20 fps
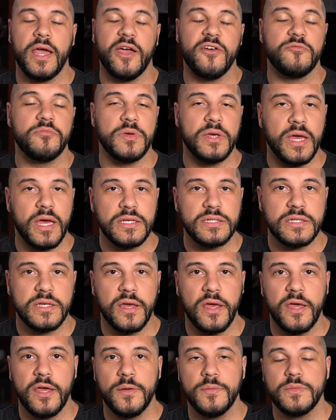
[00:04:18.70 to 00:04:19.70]
FPS
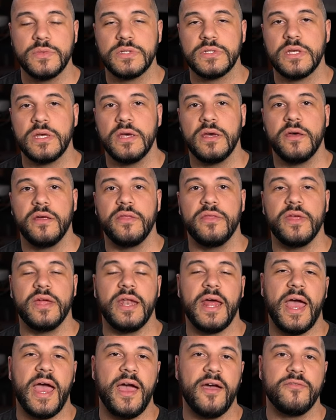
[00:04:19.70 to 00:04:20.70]
games, than
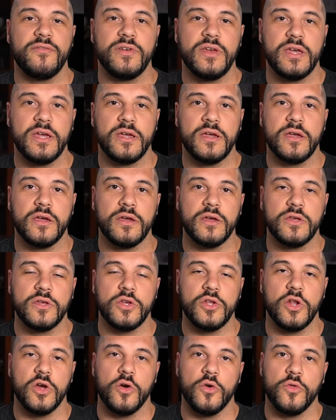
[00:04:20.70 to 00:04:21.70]
having,
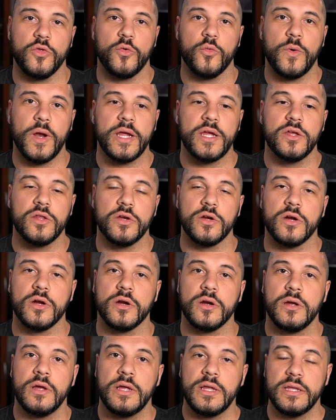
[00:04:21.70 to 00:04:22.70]
you know, the
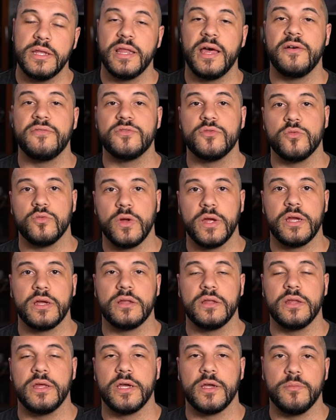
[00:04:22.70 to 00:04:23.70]
regular left, right
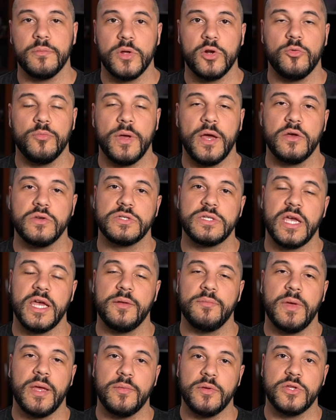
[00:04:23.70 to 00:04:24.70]
click, middle mouse,
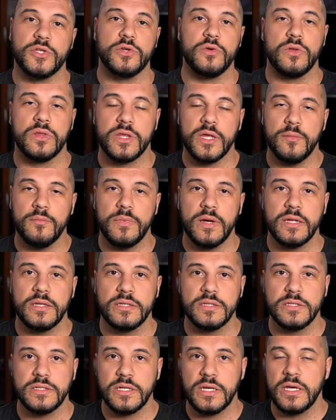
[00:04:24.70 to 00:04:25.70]
and maybe two thumb
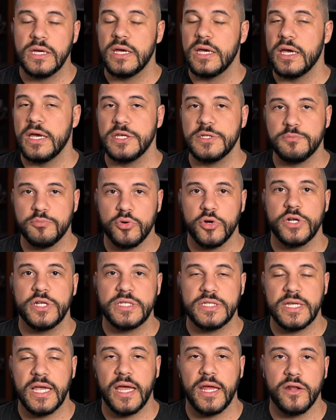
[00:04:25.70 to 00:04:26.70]
buttons is pretty
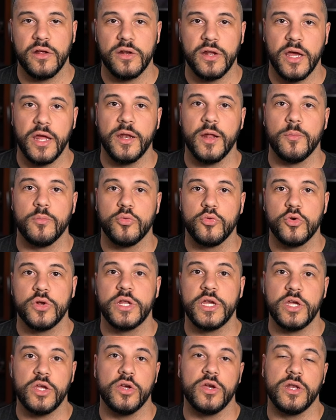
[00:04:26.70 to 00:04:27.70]
standard and a
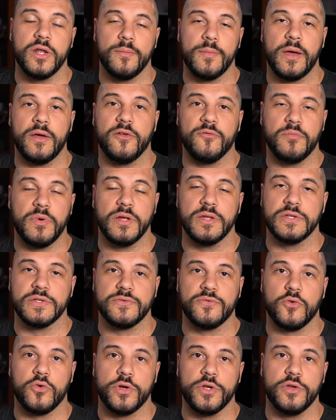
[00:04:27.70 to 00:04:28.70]
pretty good amount of buttons
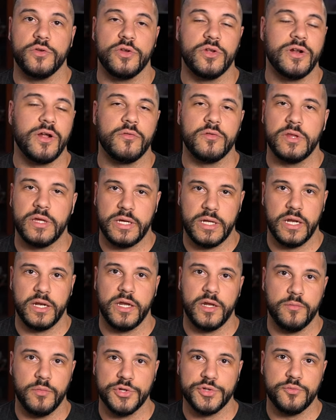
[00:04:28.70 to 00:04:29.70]
for you. You're not really going to
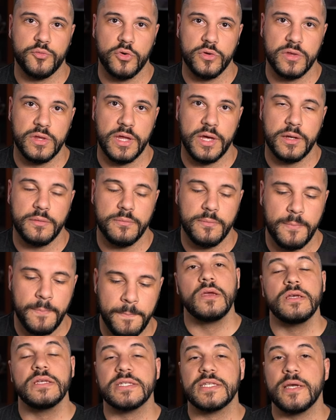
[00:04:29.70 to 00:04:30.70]
need much more than that.
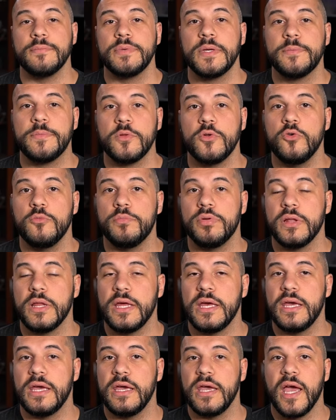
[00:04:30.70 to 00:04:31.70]
Some people who
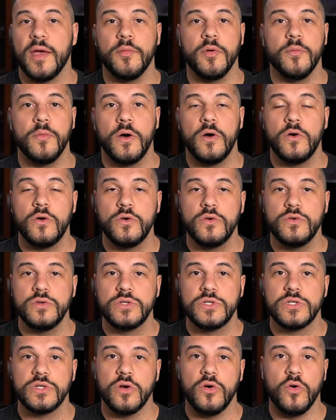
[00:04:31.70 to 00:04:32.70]
play
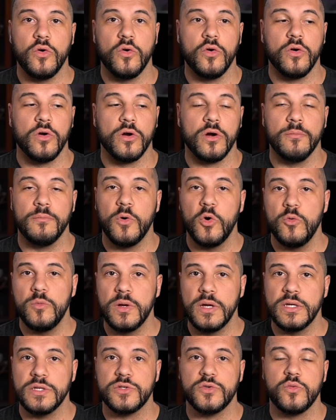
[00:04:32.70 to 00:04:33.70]
MMOs or
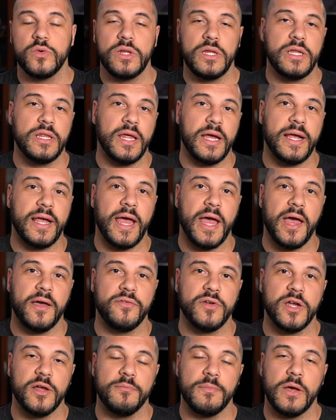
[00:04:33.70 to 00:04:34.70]
MOBAs really like
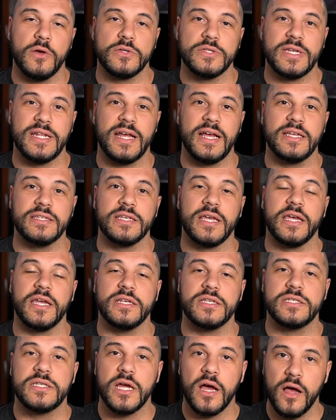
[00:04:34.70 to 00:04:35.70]
having a mouse that has a
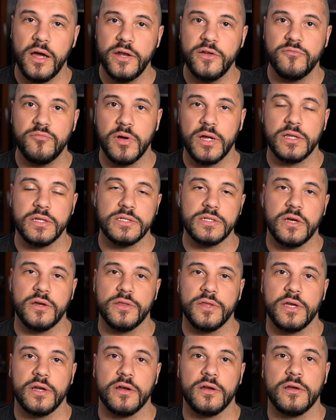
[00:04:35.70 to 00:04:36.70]
ton of buttons
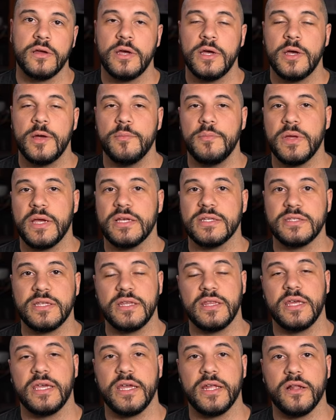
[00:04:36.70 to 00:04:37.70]
on there because then
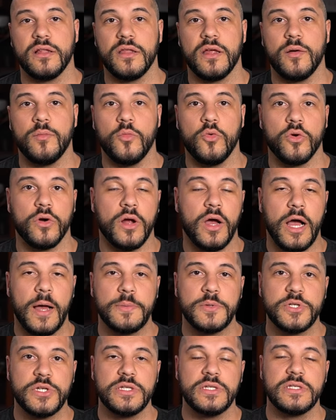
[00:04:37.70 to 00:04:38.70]
they get a lot more
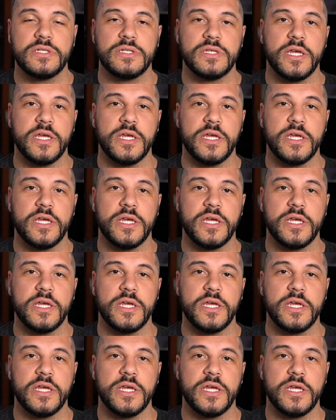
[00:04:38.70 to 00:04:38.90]
options.